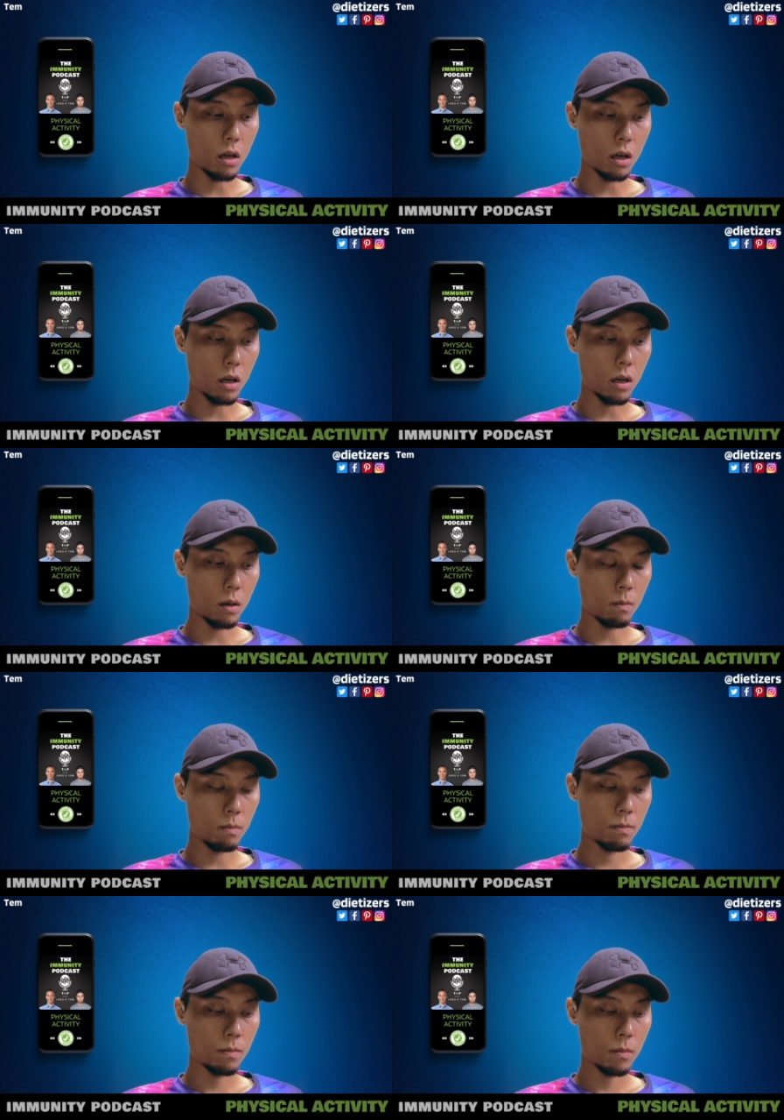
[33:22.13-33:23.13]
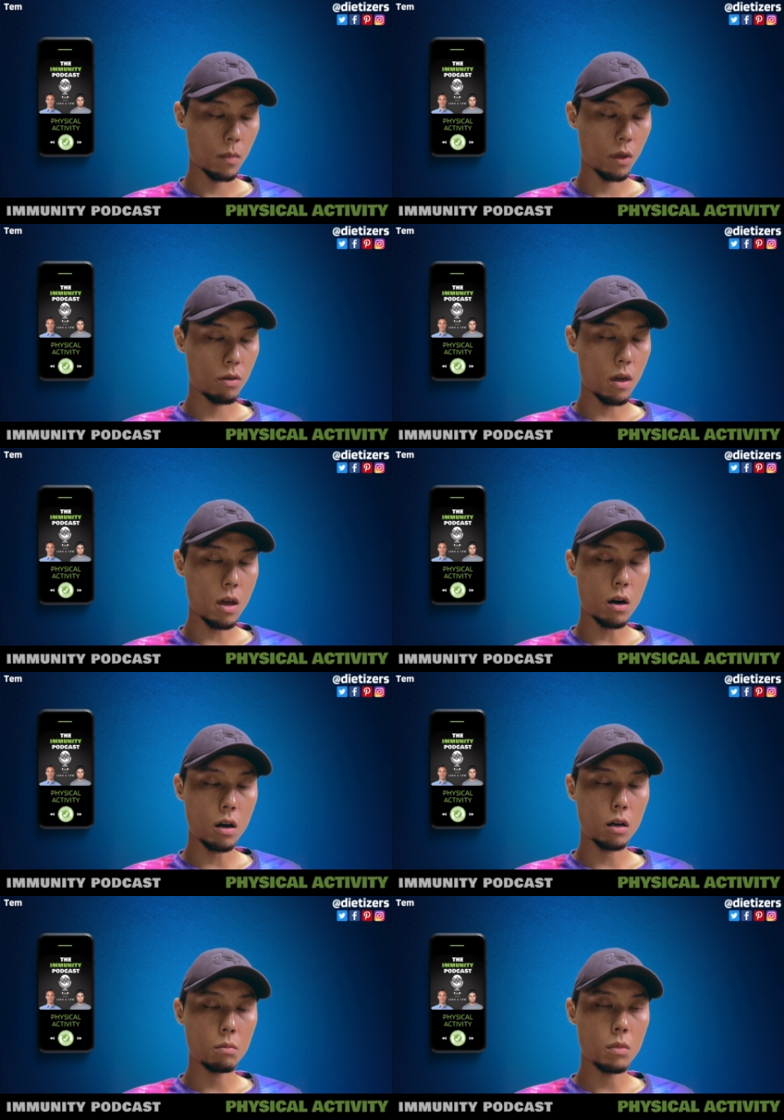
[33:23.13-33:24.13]
um, they
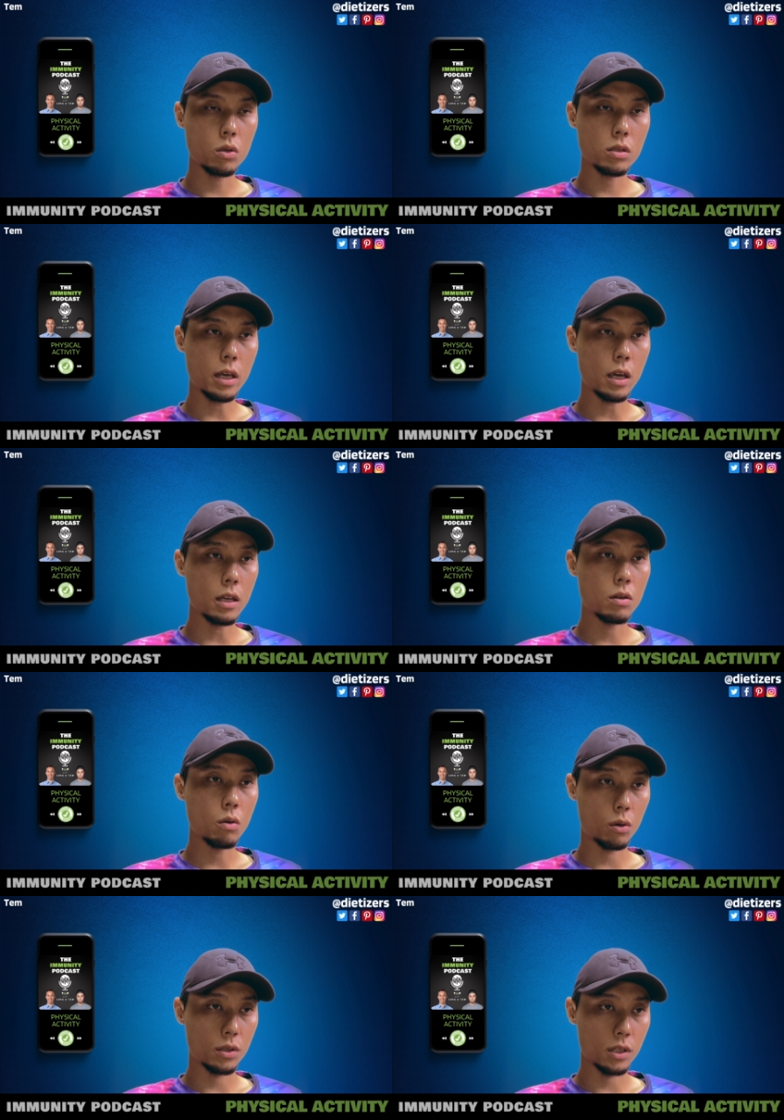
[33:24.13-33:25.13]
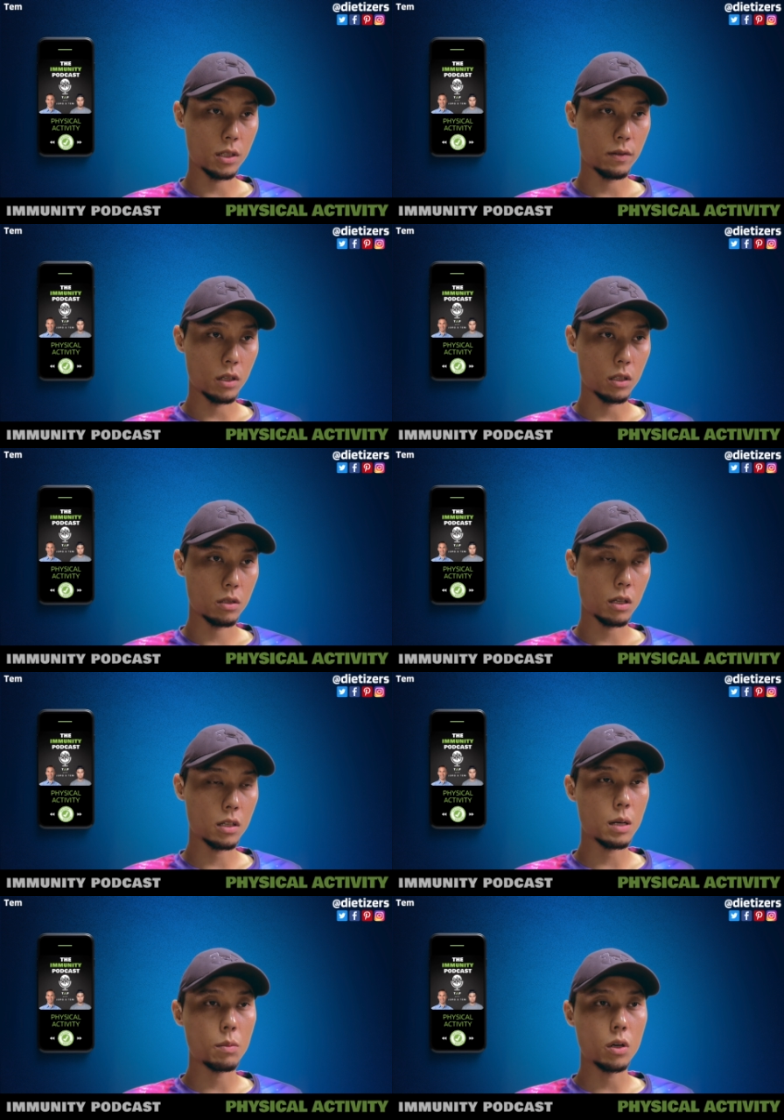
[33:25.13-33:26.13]
are mostly indoors activities,
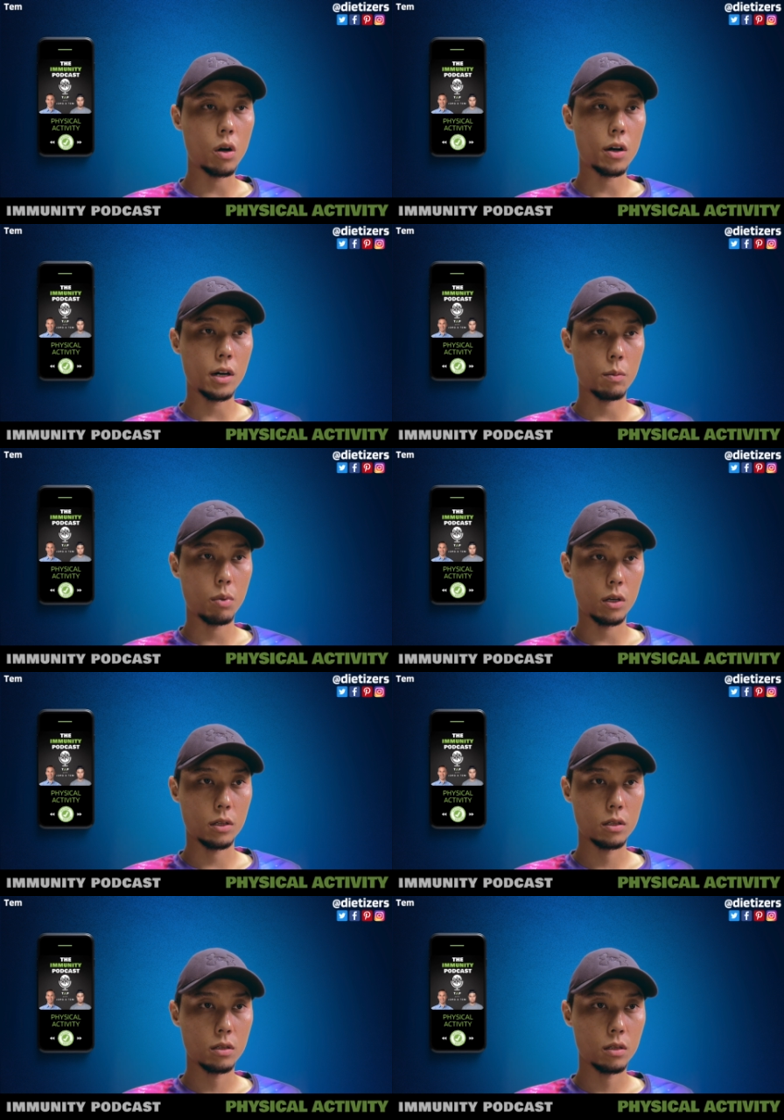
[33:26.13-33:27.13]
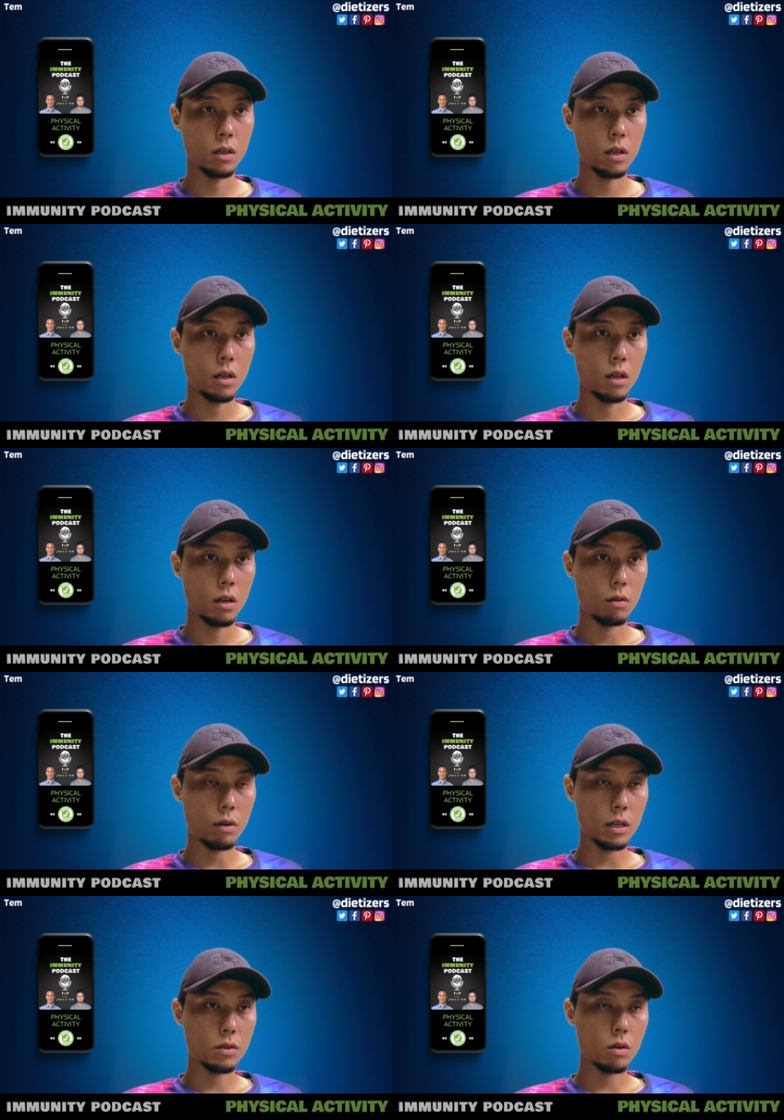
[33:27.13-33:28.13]
except the gardening part,
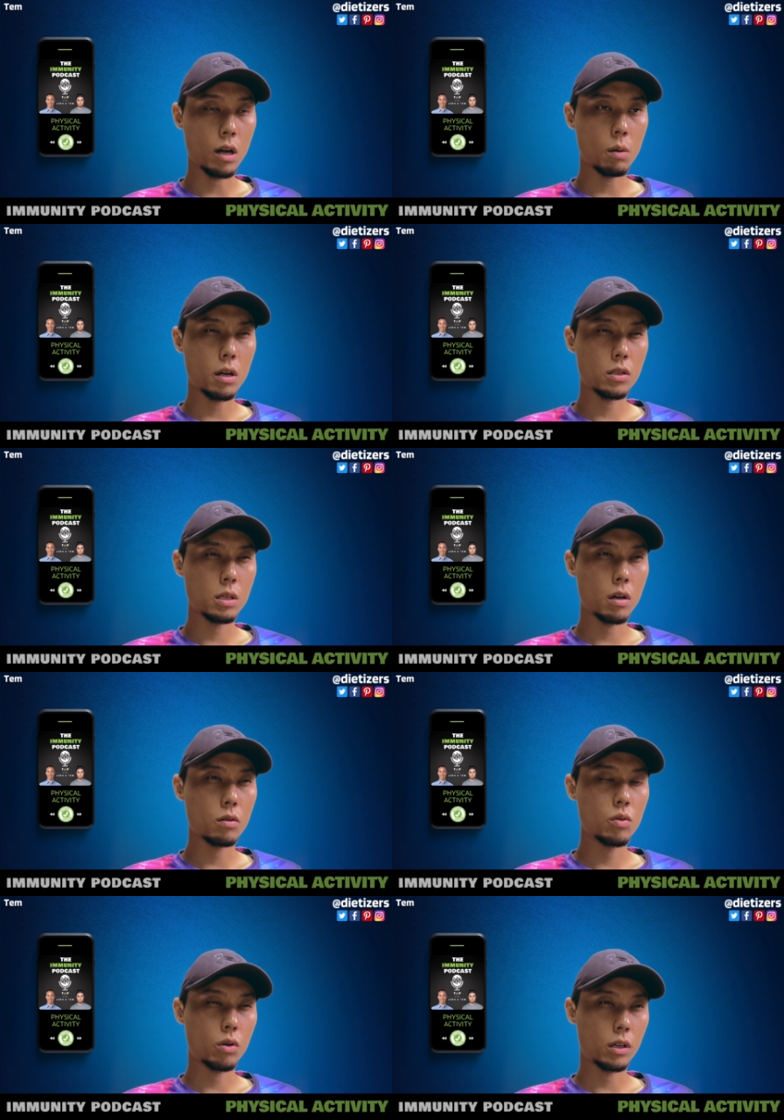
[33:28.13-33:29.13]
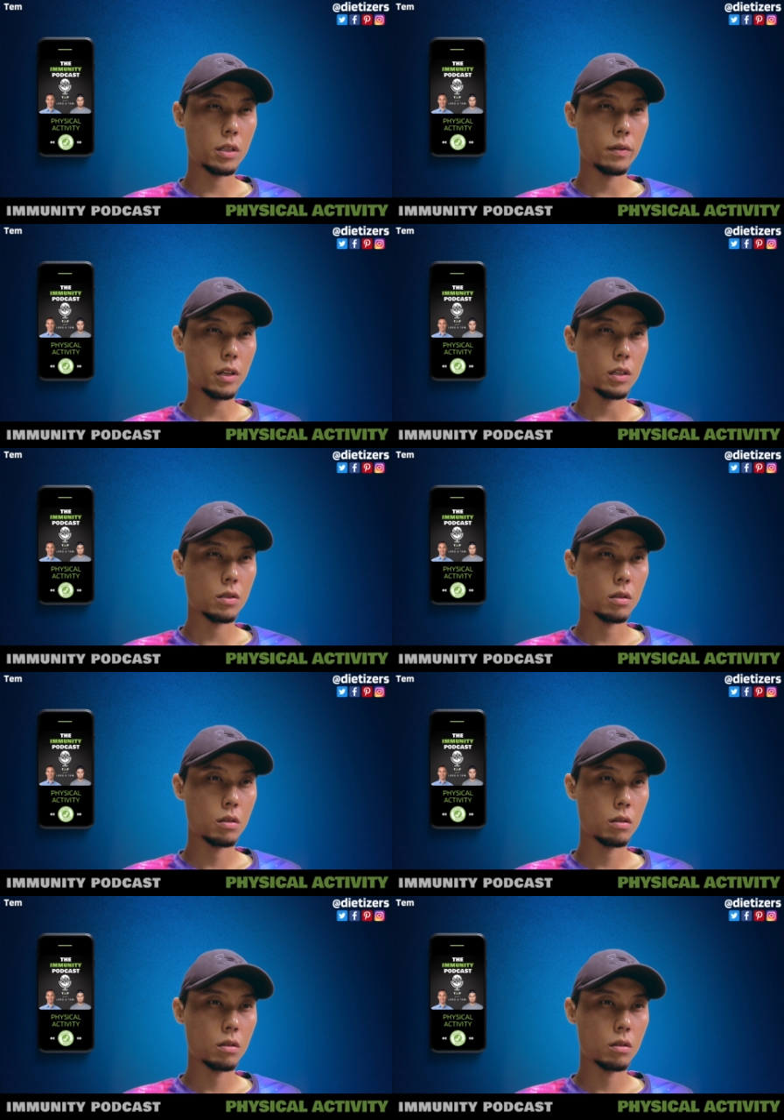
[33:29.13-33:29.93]
right? So, mm-hmm. how about some outdoor activities?